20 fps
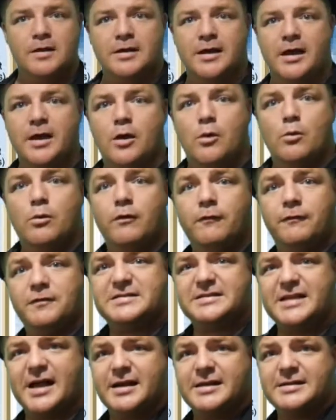Okay. Well,
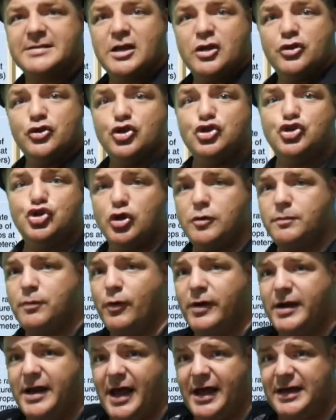for starters, the dew point